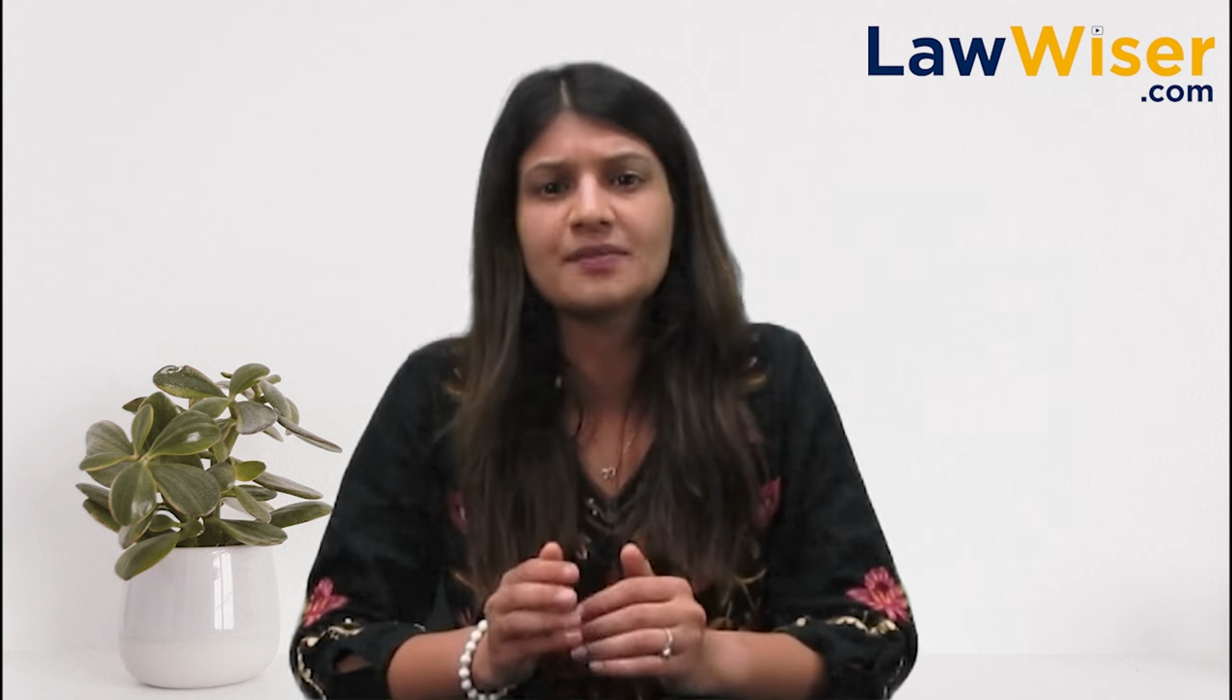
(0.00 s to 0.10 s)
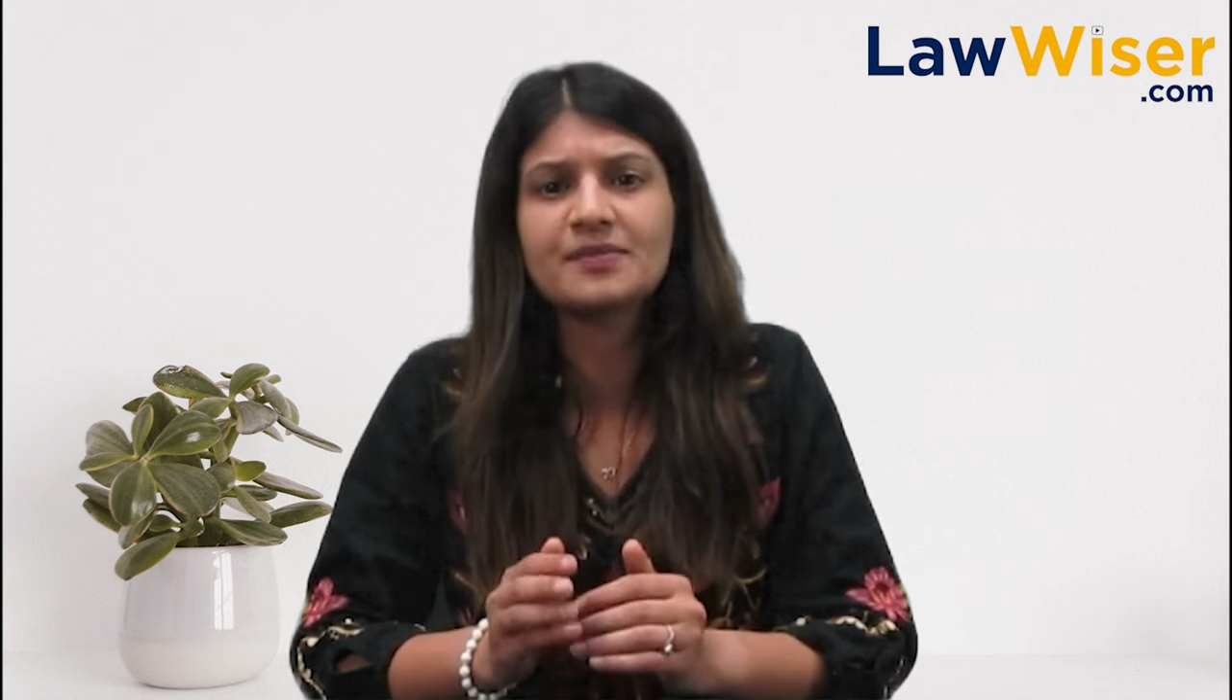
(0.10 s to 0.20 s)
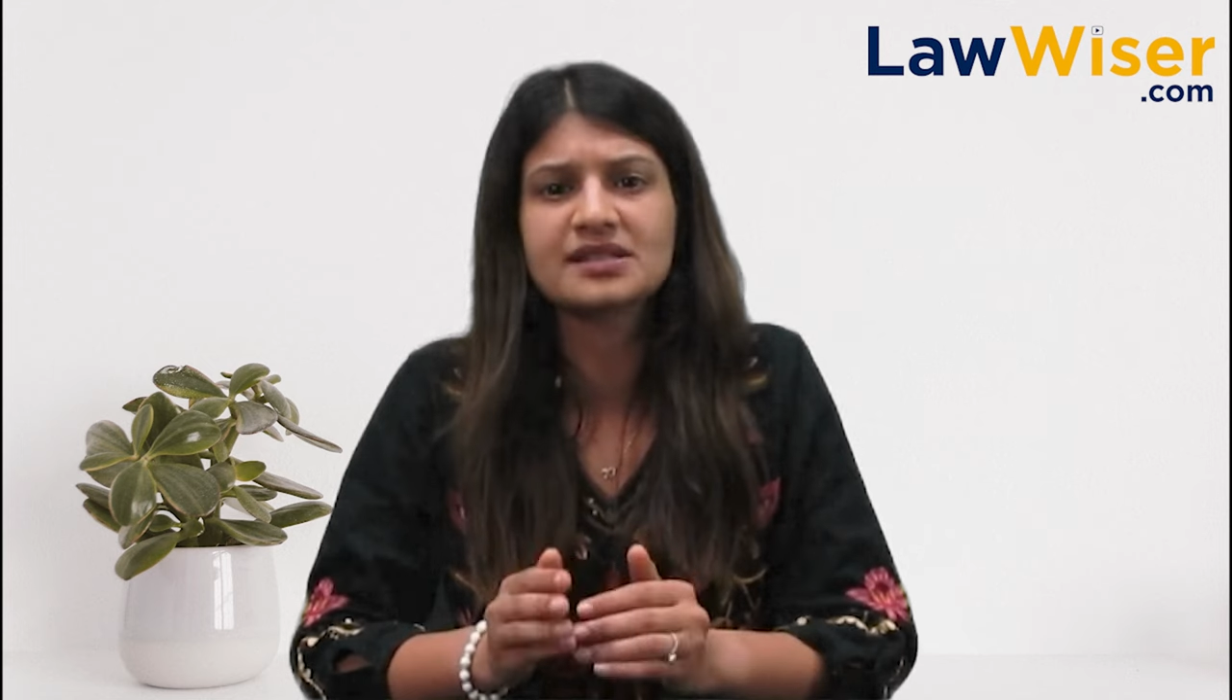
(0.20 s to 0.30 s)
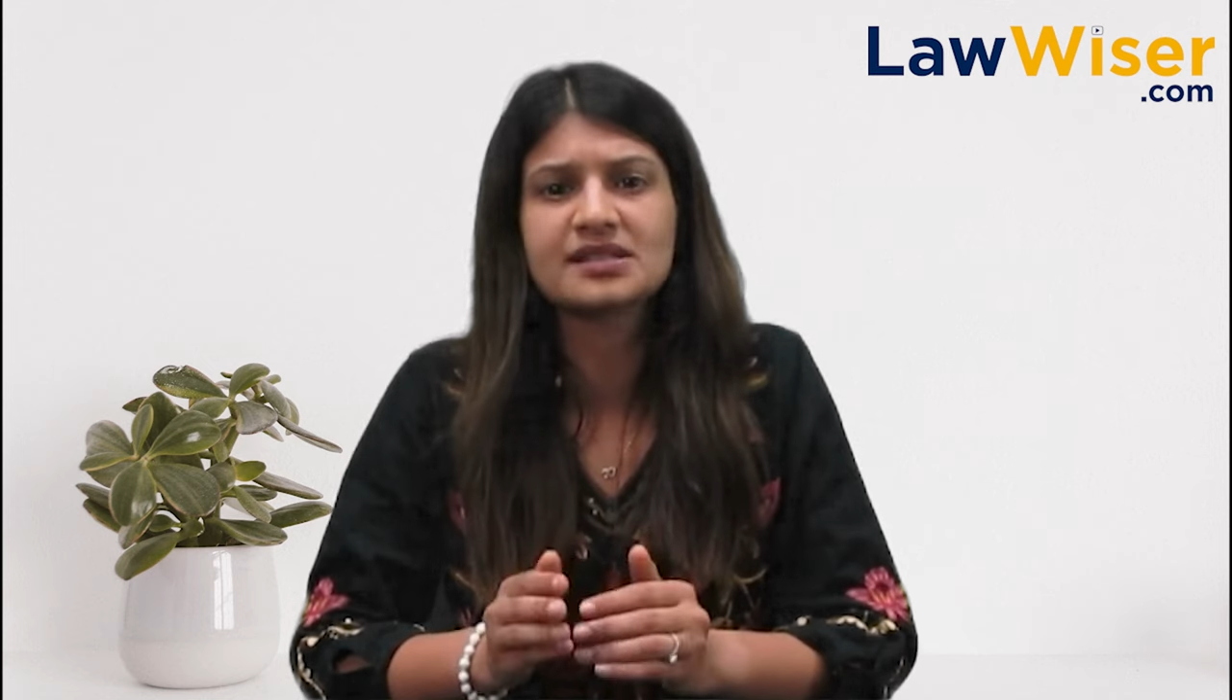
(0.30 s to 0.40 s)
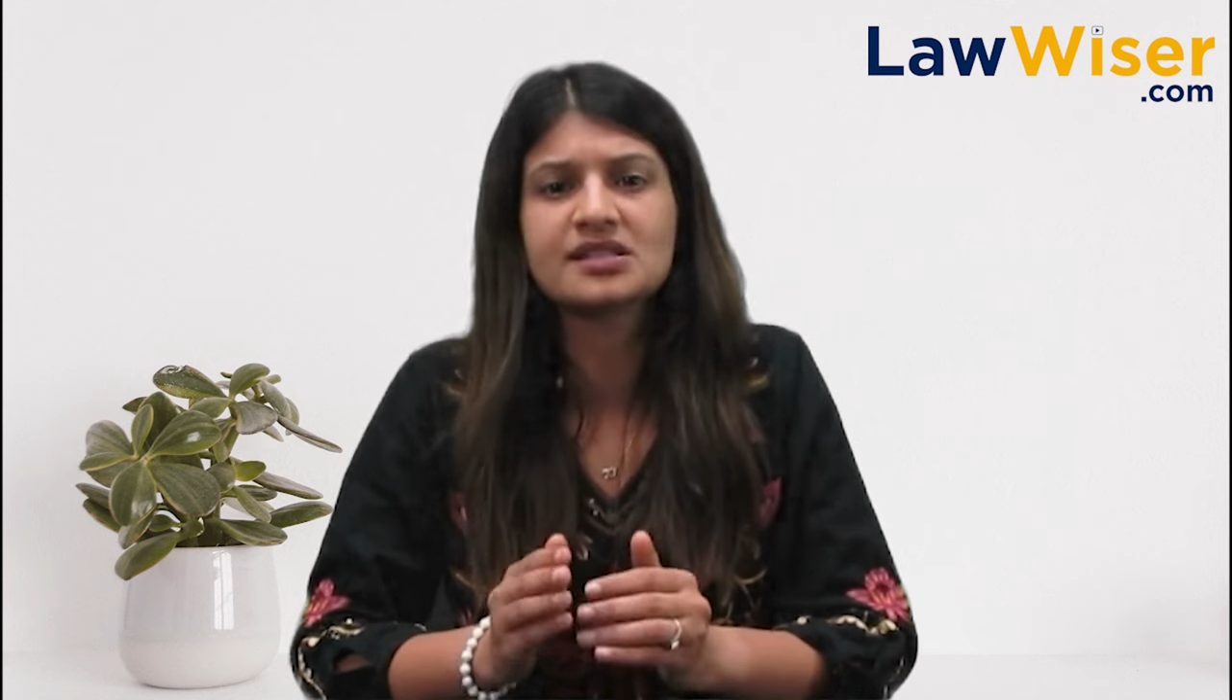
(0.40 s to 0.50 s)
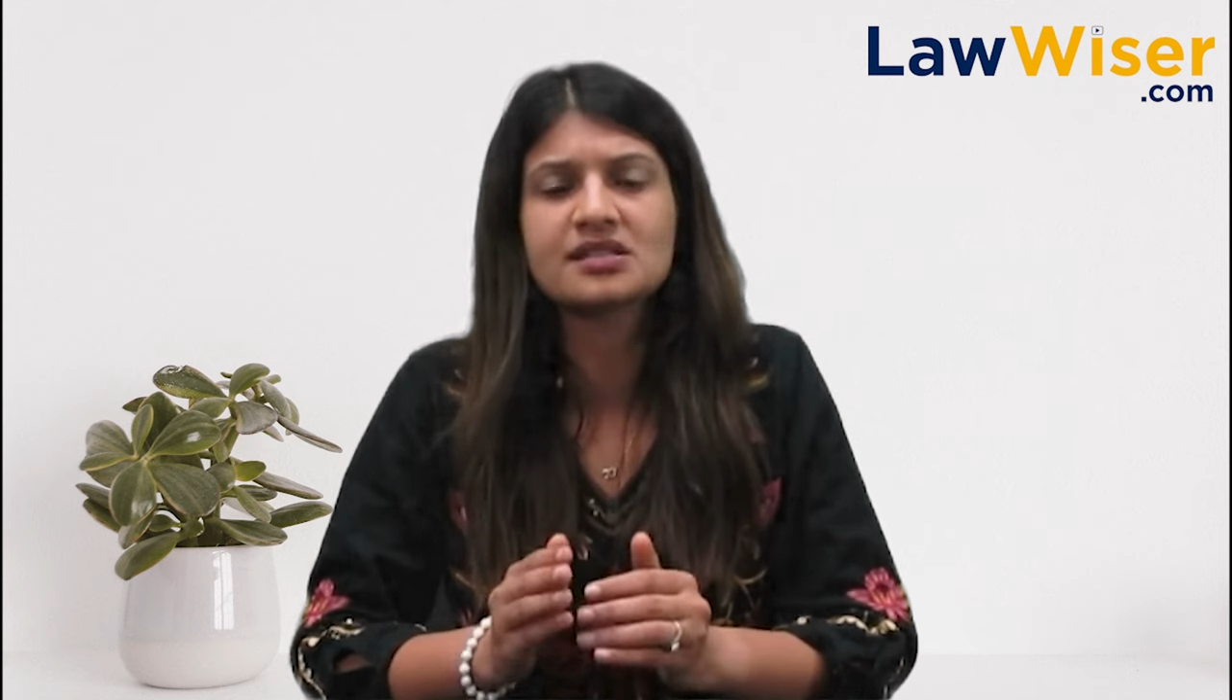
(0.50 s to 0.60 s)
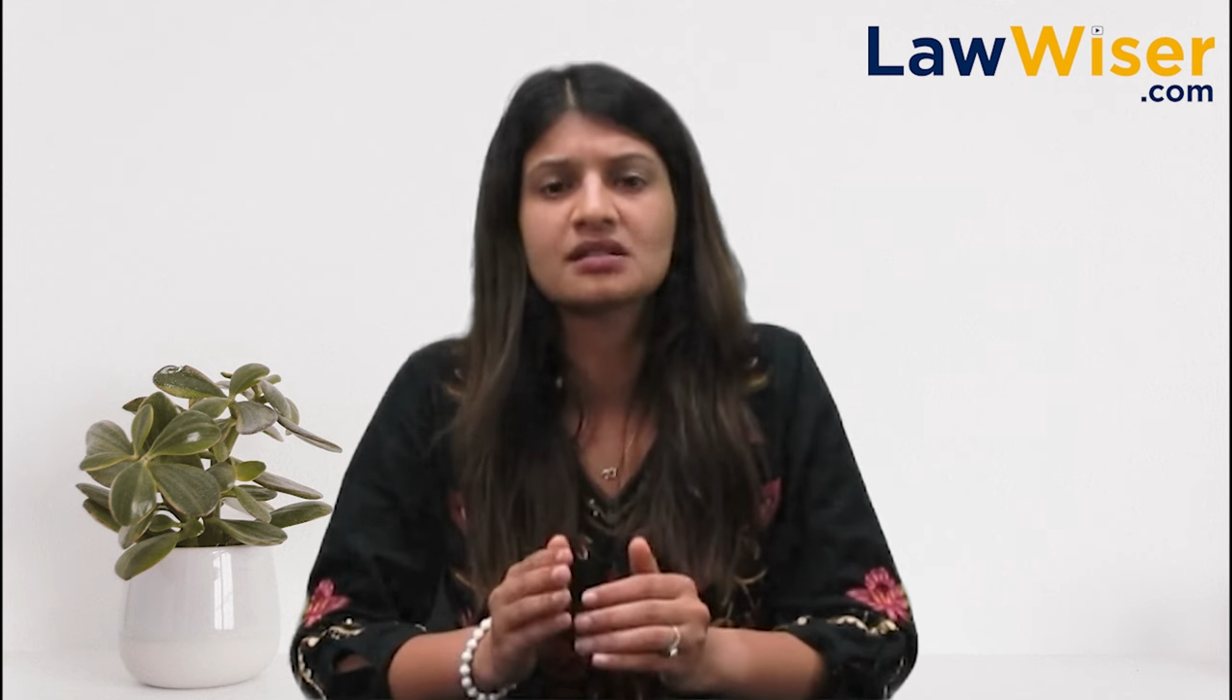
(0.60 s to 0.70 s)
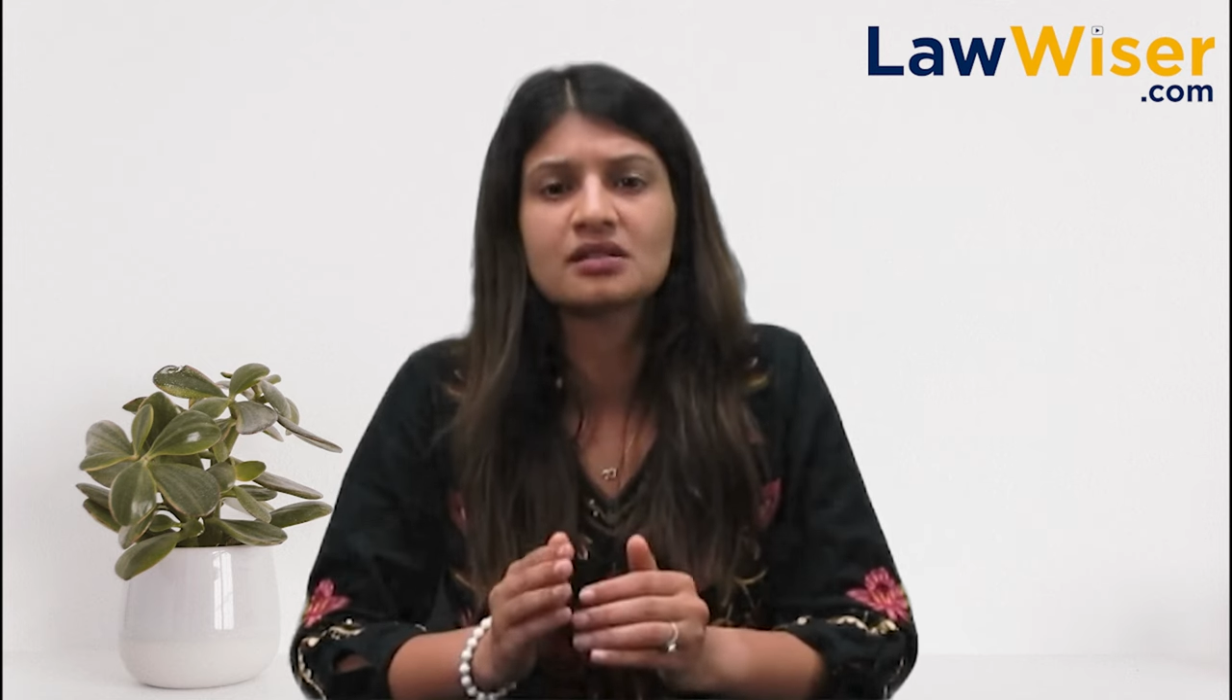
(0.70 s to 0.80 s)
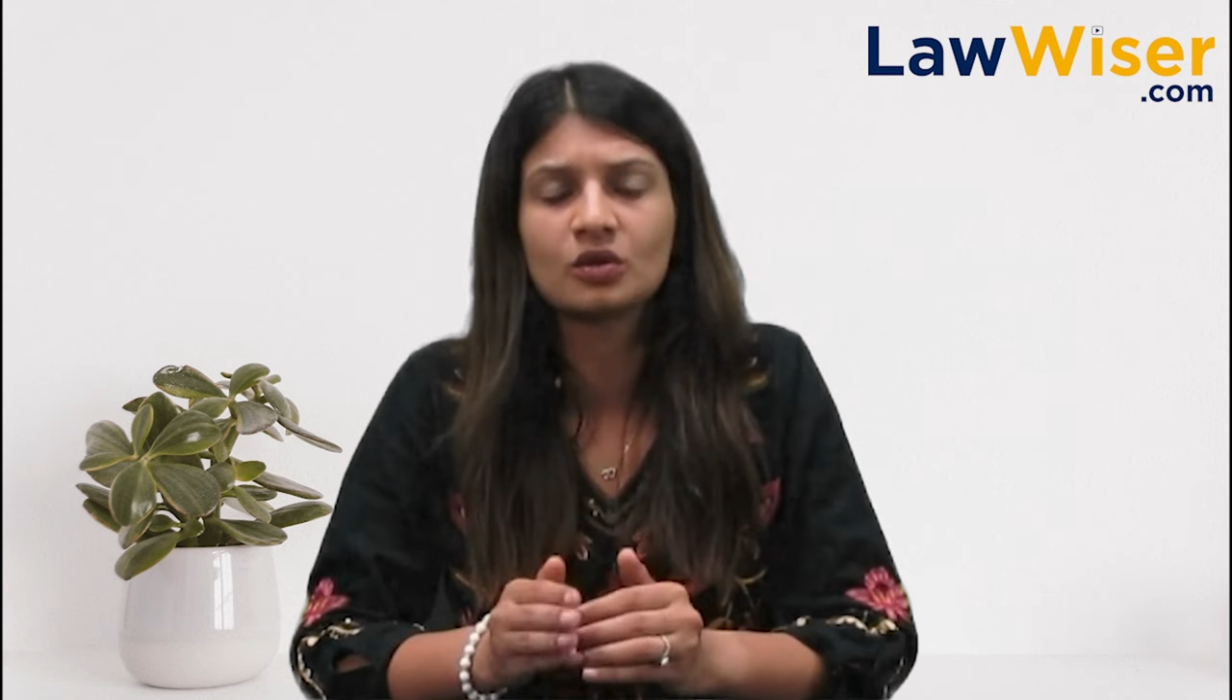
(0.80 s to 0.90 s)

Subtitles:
their business